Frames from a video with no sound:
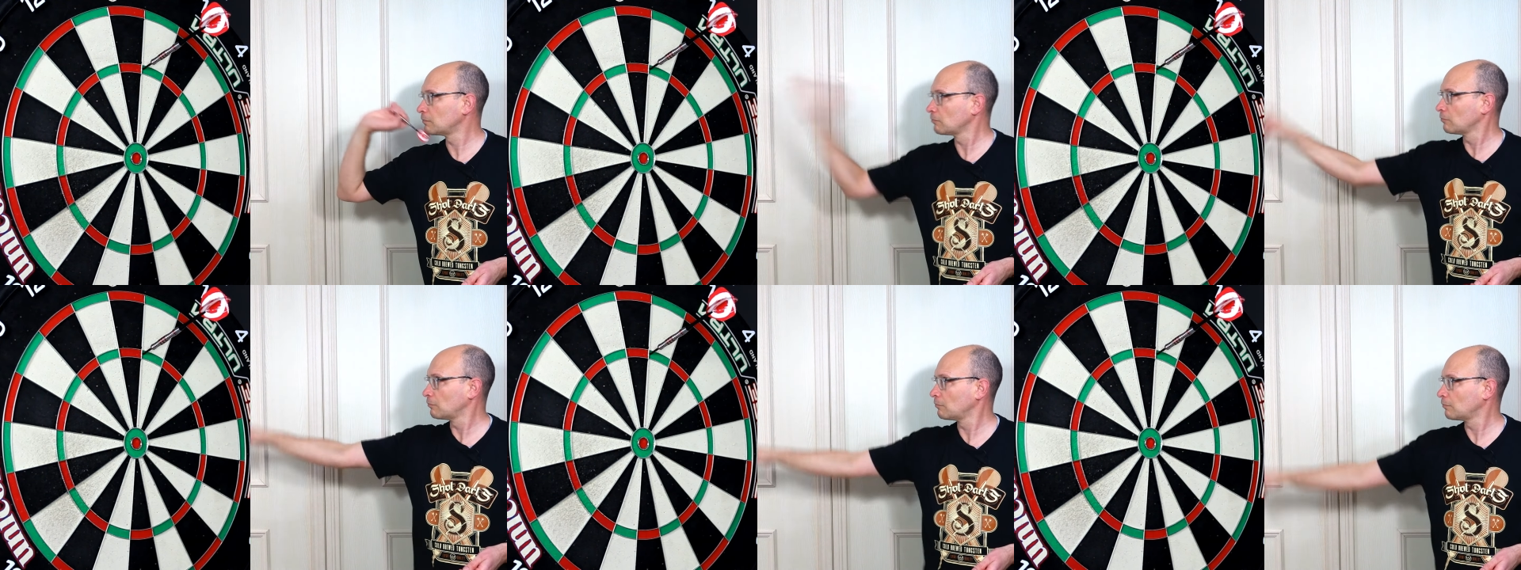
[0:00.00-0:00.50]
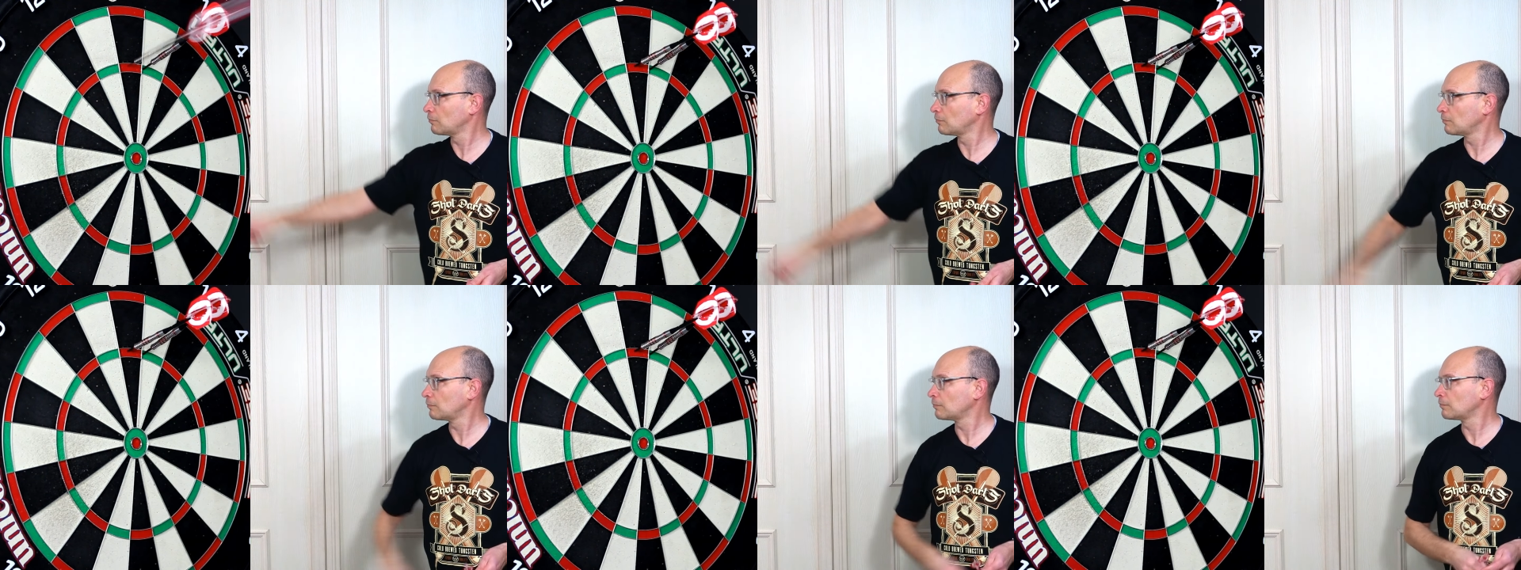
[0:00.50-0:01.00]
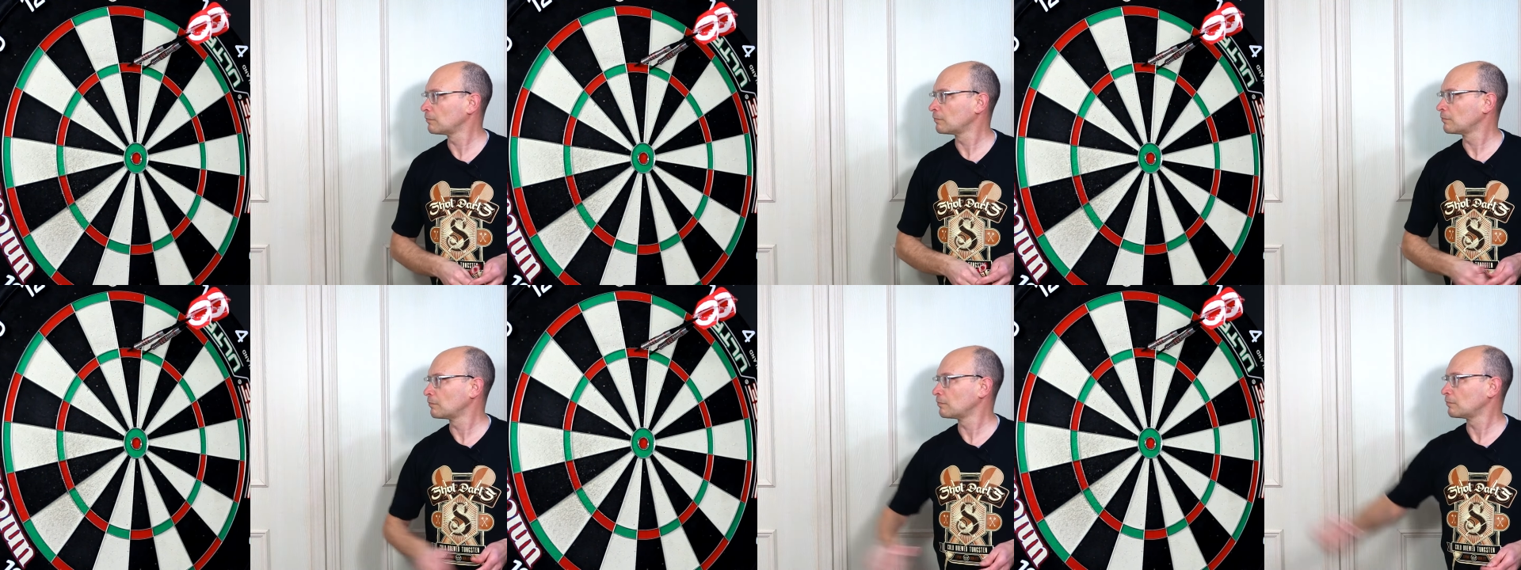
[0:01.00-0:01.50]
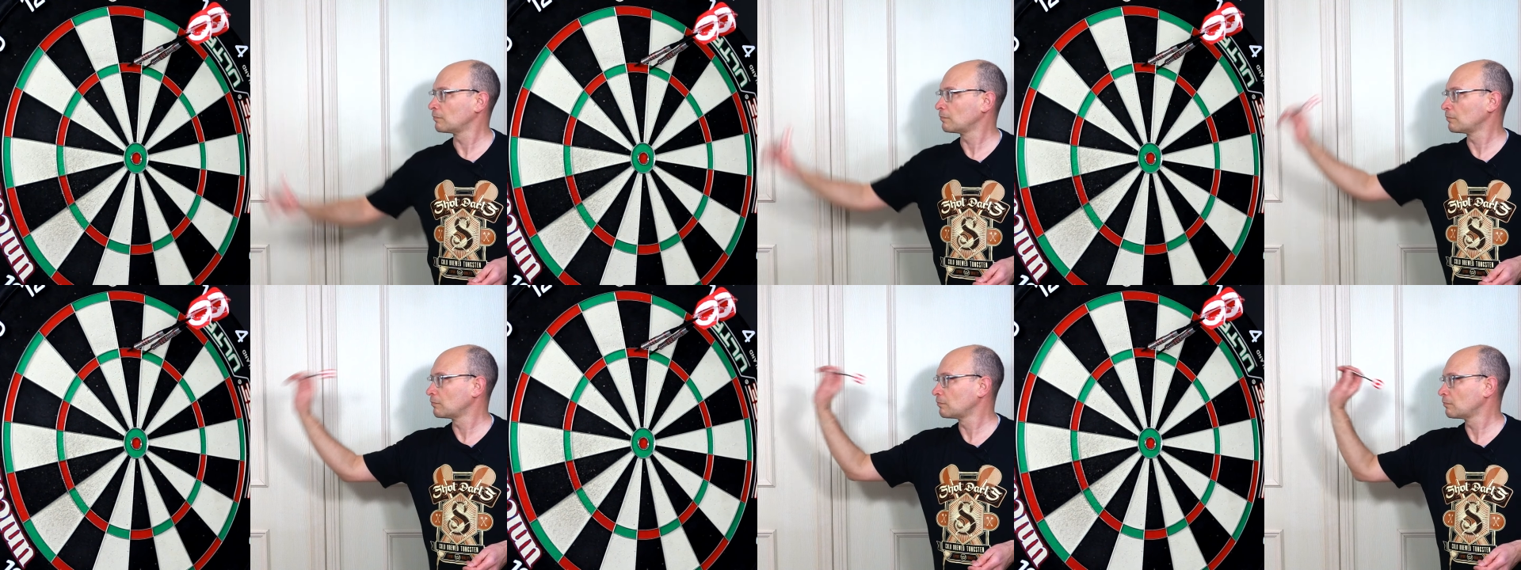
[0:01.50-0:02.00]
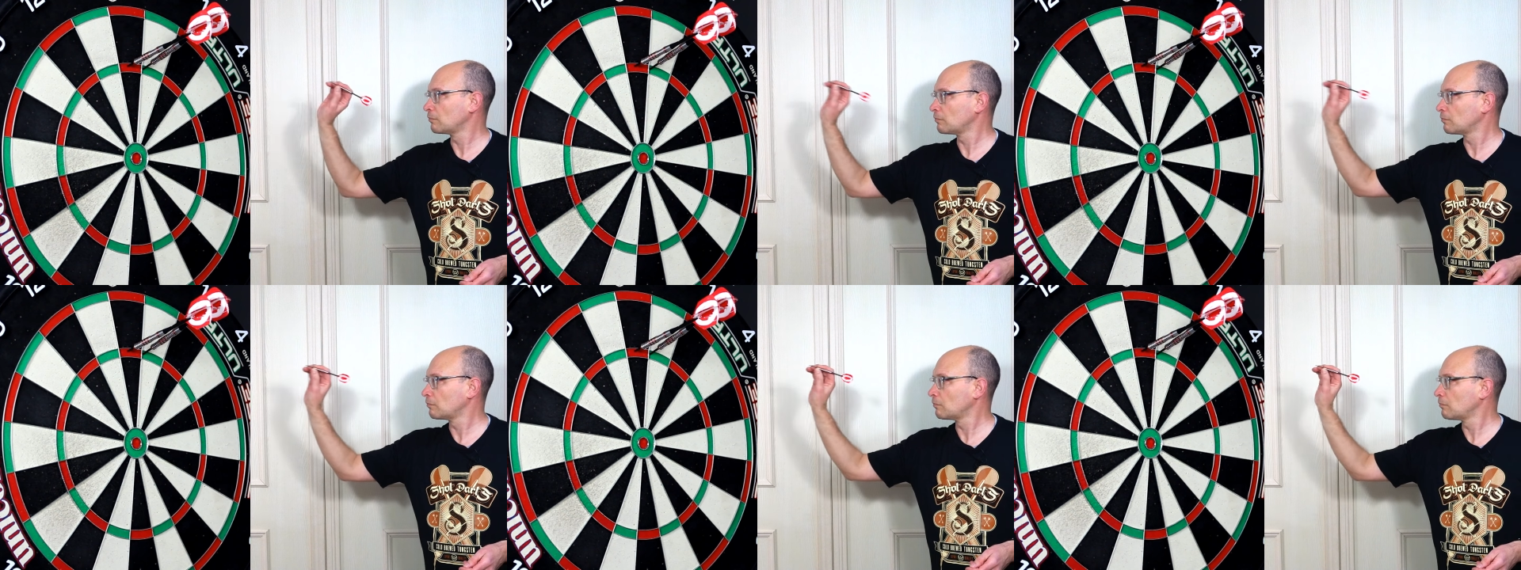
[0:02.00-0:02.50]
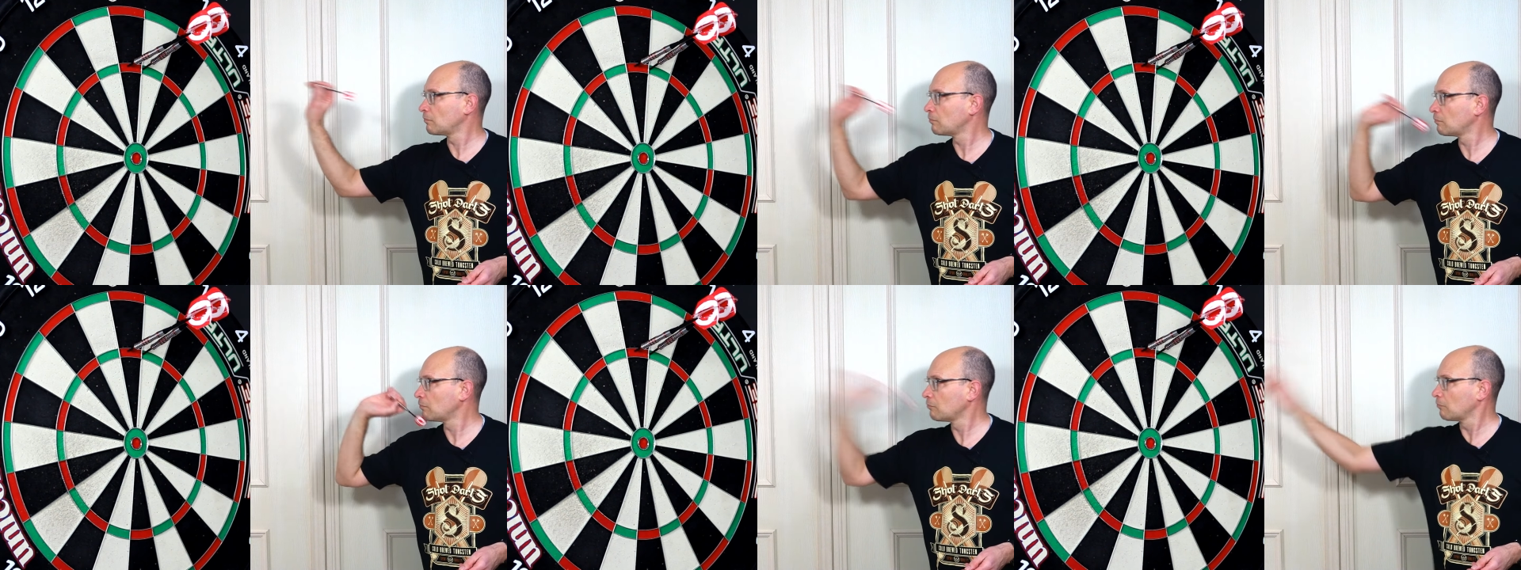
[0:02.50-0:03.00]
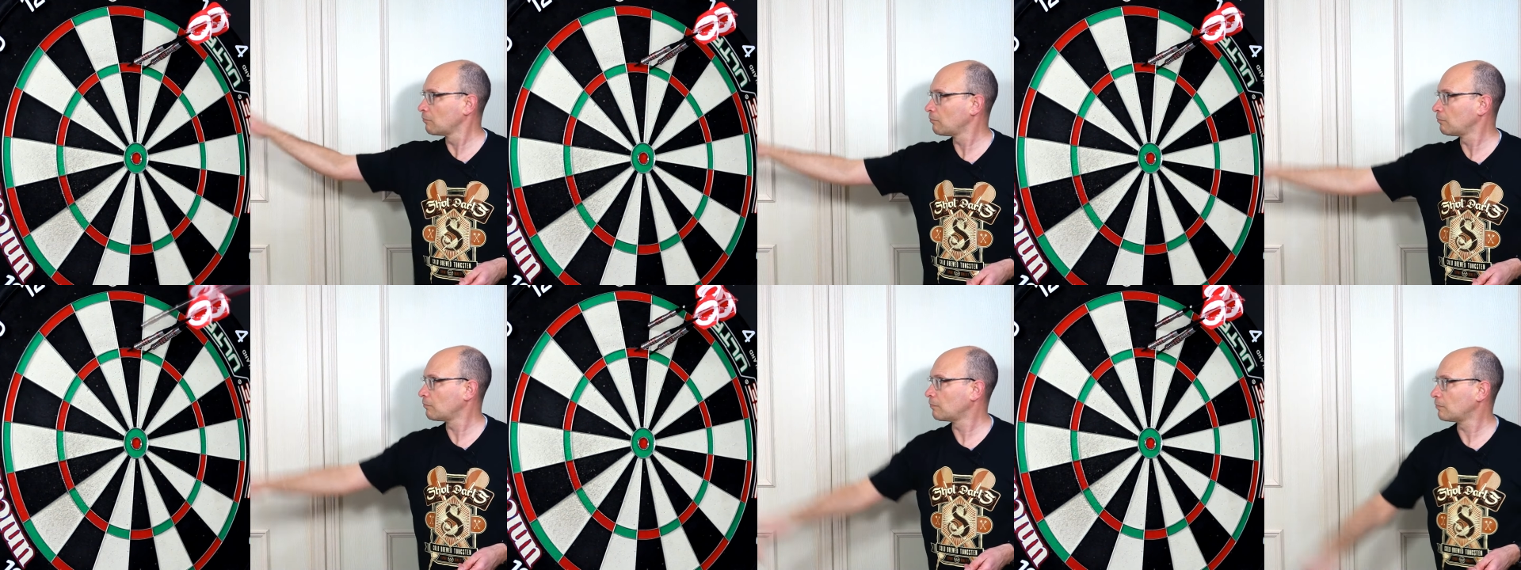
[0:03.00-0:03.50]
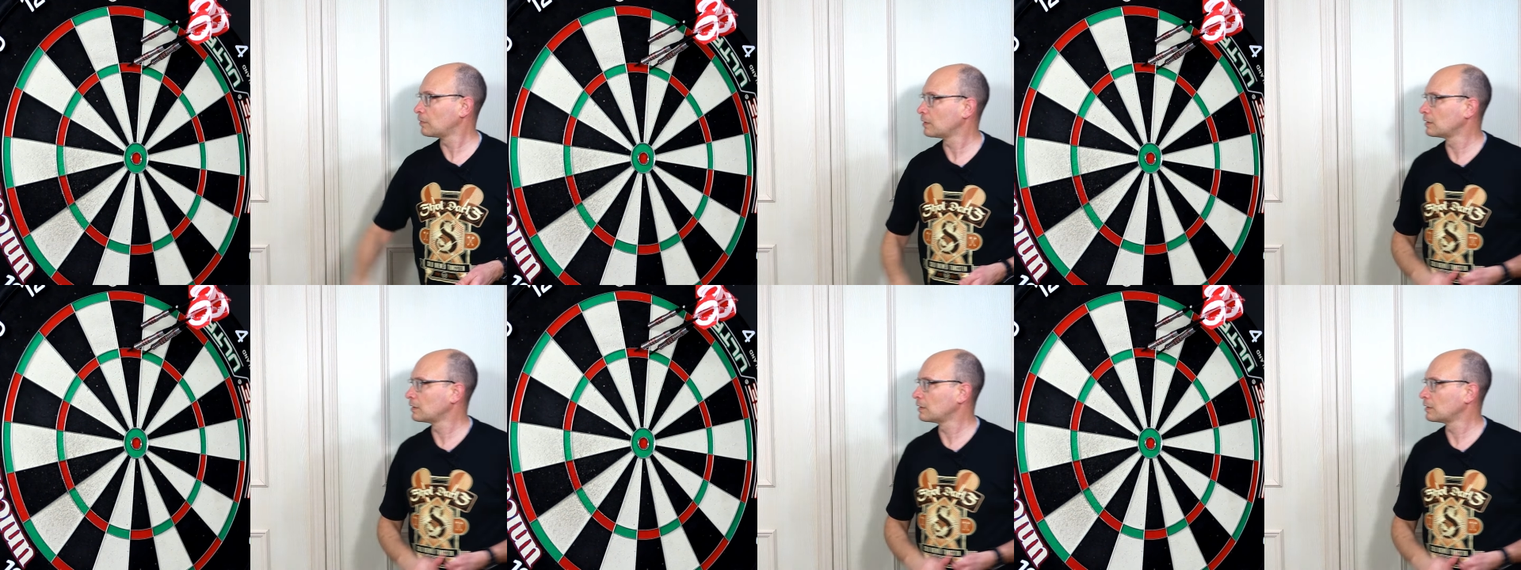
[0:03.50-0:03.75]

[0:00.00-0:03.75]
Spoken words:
Nothing is said.